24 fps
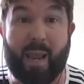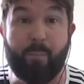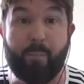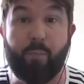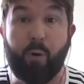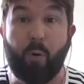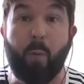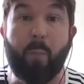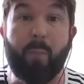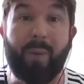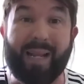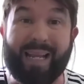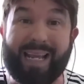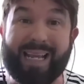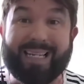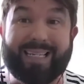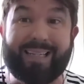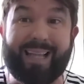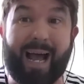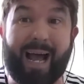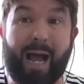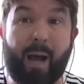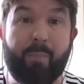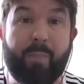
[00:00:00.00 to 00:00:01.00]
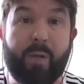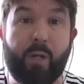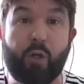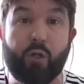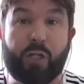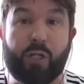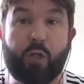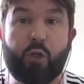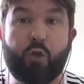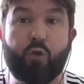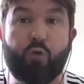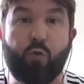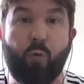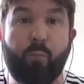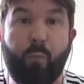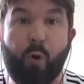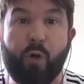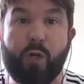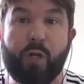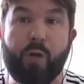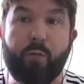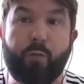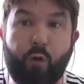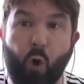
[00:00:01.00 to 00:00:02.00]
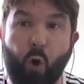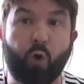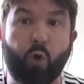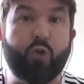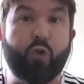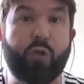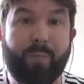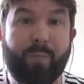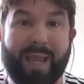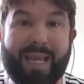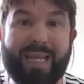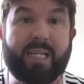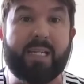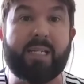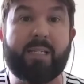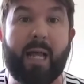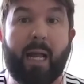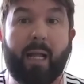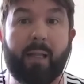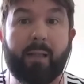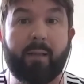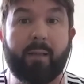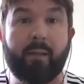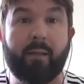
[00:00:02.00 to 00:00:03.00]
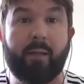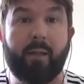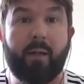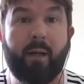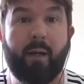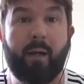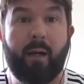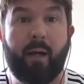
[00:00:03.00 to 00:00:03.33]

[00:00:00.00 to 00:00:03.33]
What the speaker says: it probably is that, because at some point you've got to make a stand.